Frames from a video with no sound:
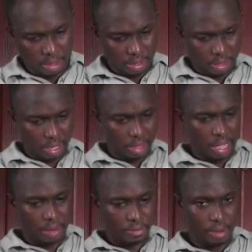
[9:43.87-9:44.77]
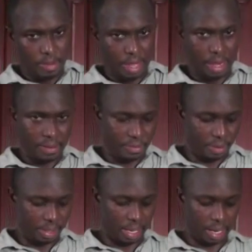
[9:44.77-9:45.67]
take that, rub that in for
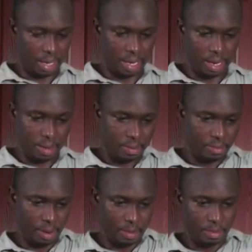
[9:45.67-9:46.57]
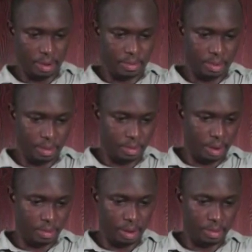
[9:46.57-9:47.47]
a second there.
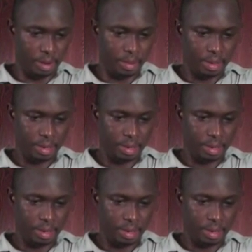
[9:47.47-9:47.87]
Rub.